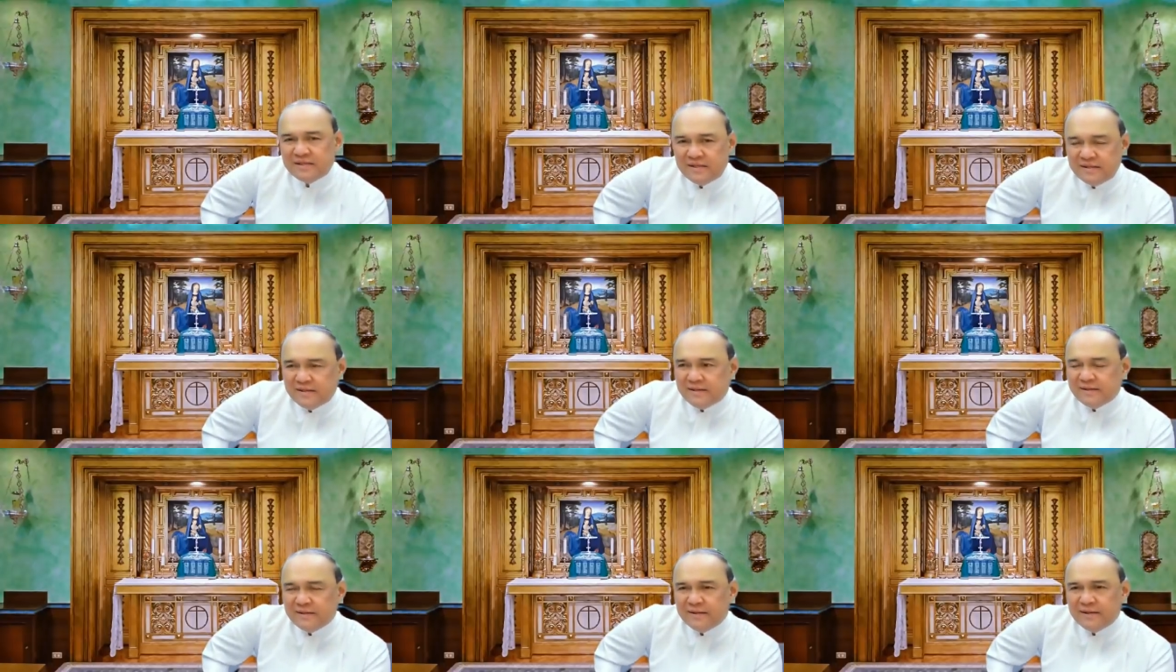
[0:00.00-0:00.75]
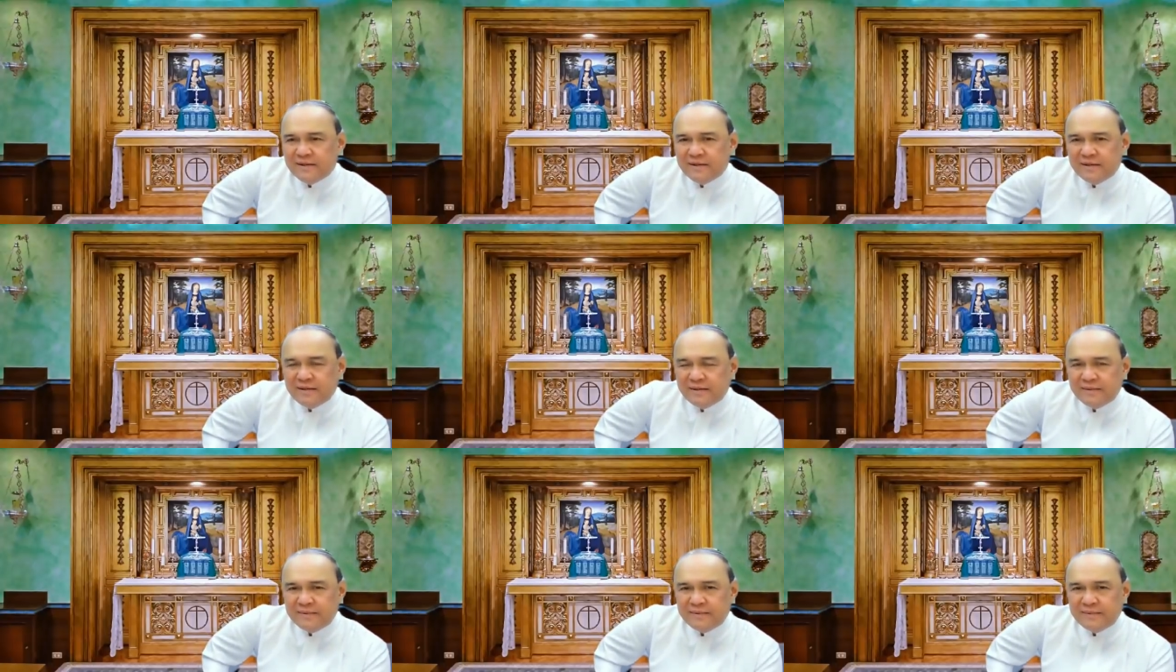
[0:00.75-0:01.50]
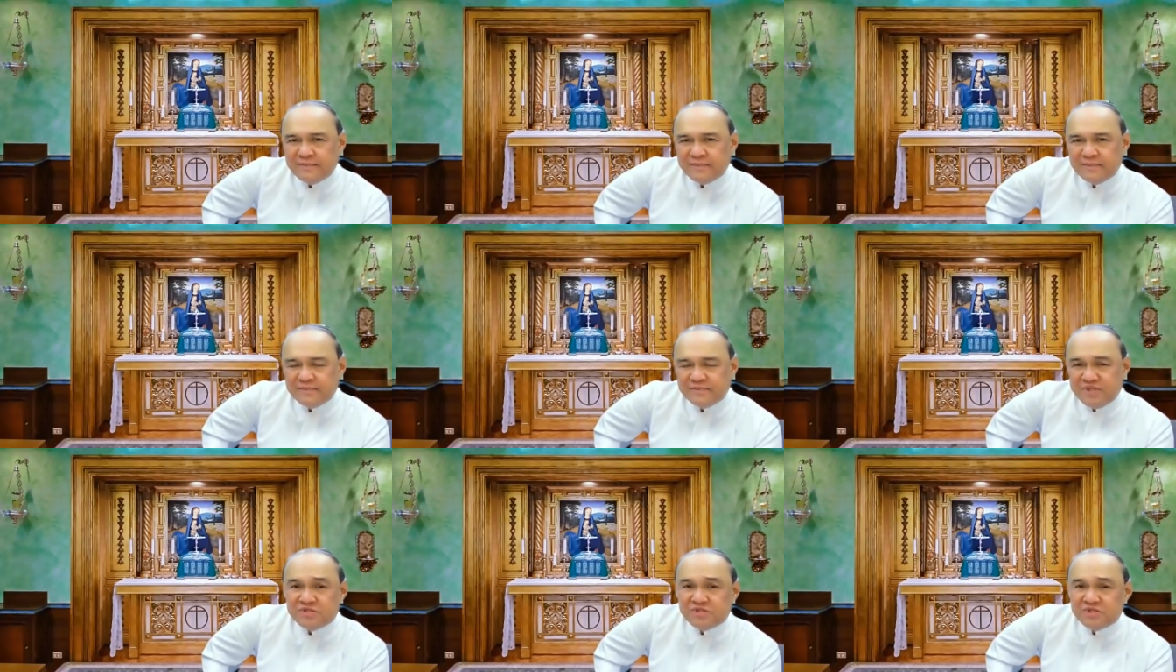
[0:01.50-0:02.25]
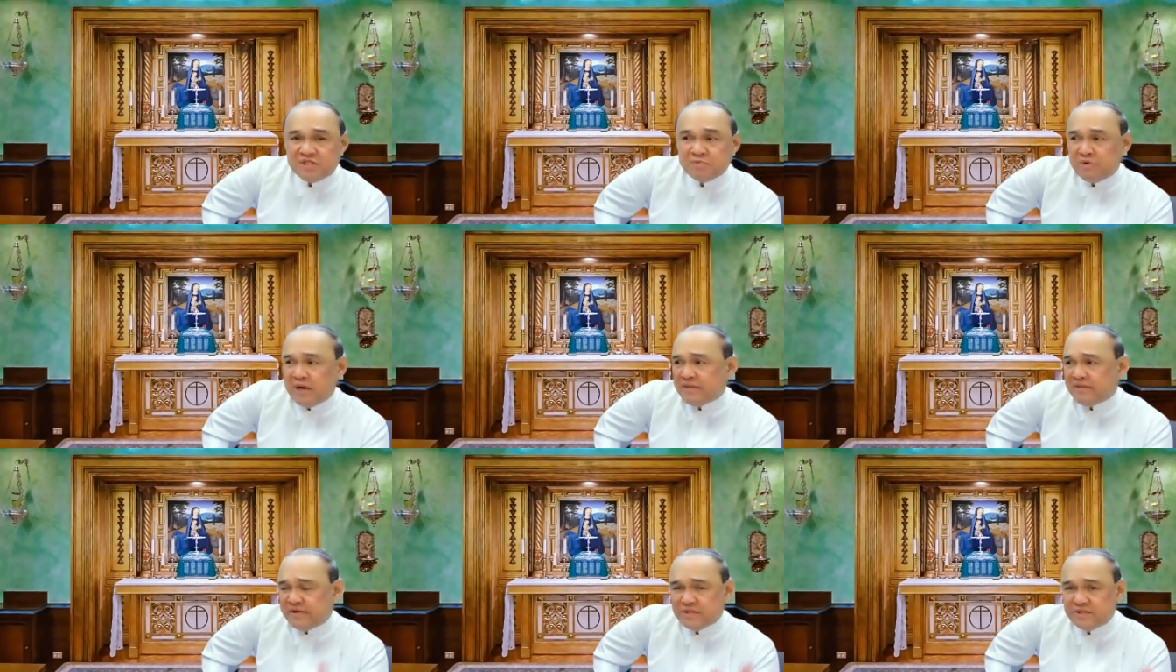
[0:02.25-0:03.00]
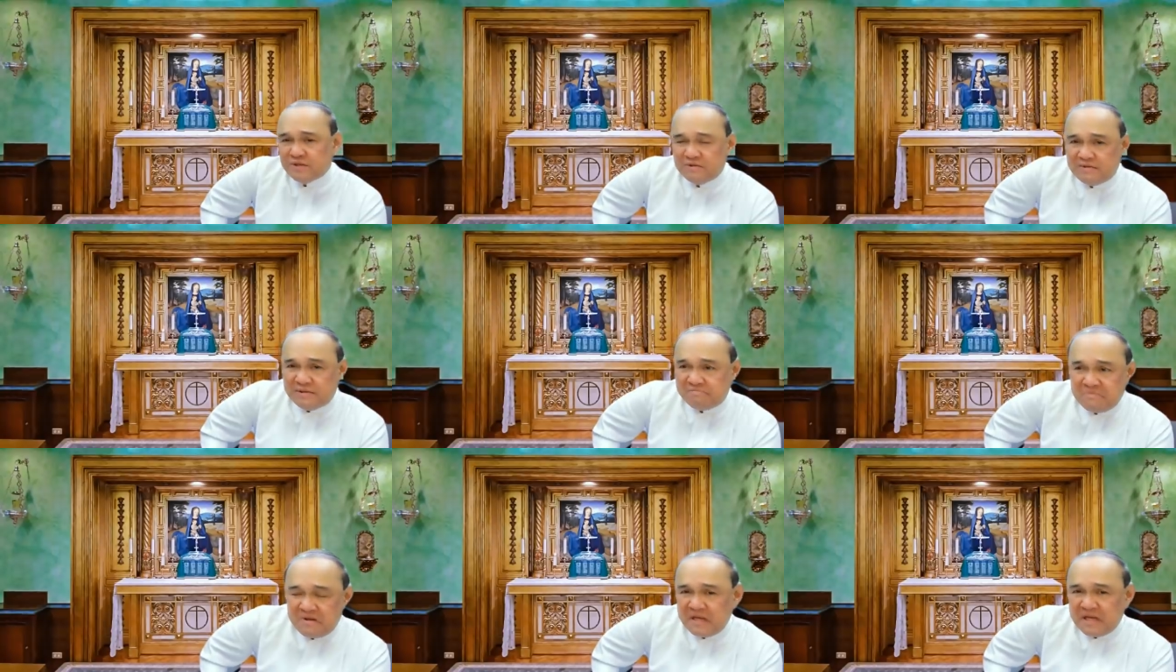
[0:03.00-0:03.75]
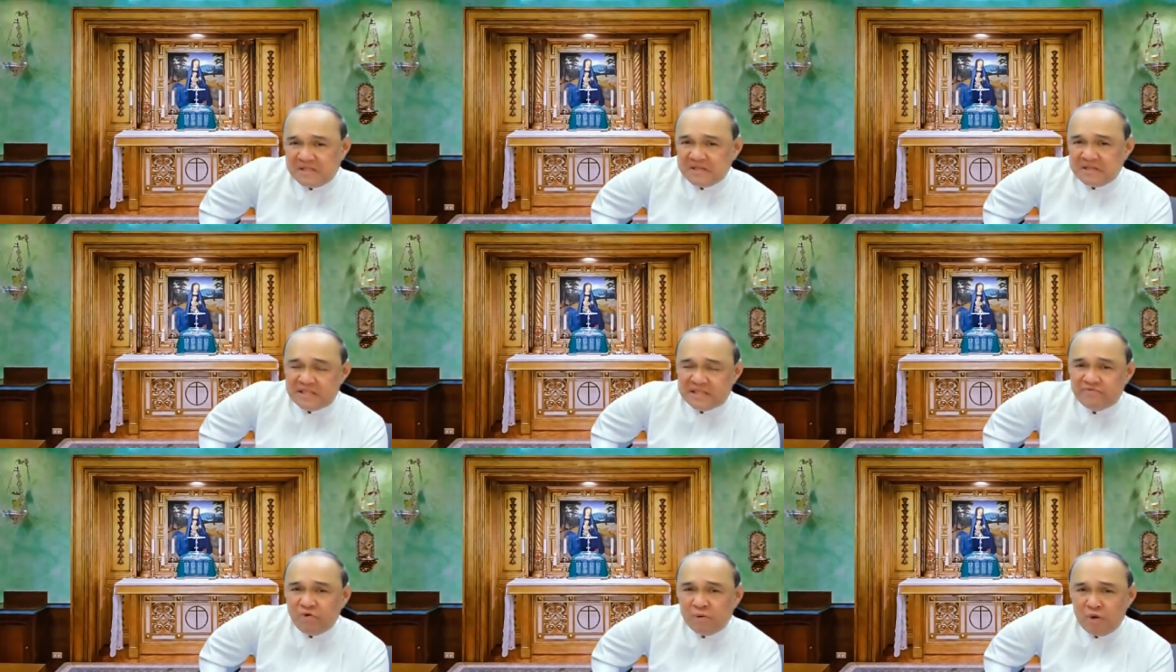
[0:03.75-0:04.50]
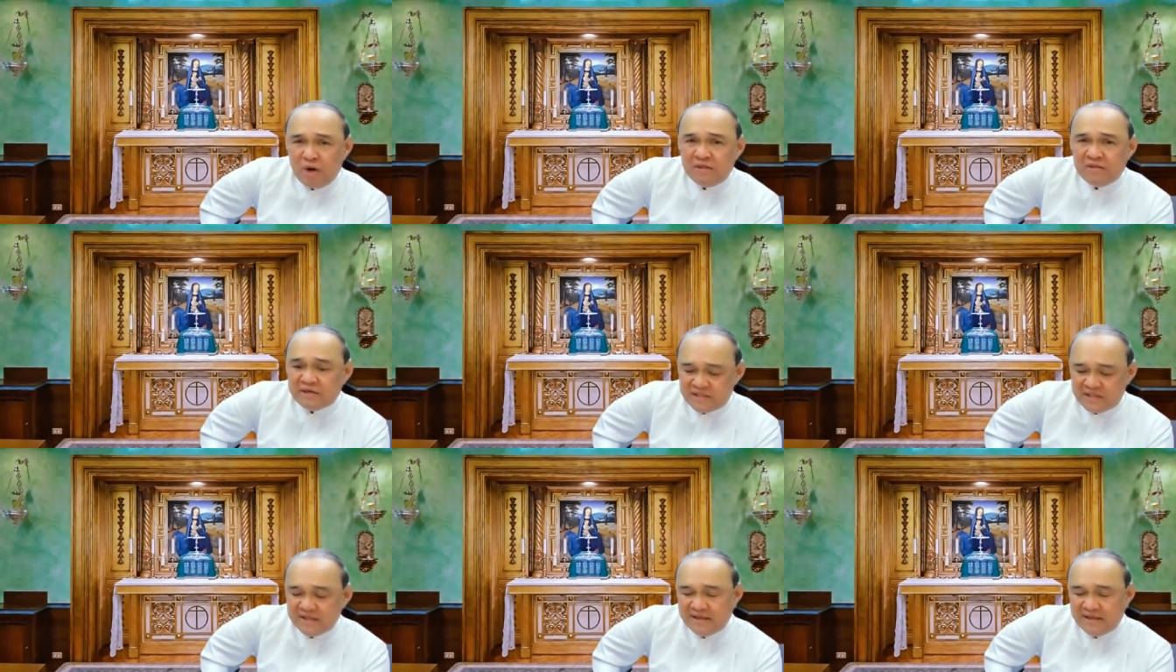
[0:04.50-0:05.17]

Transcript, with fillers: um, Jesus's brethren, so that he has at least four brothers.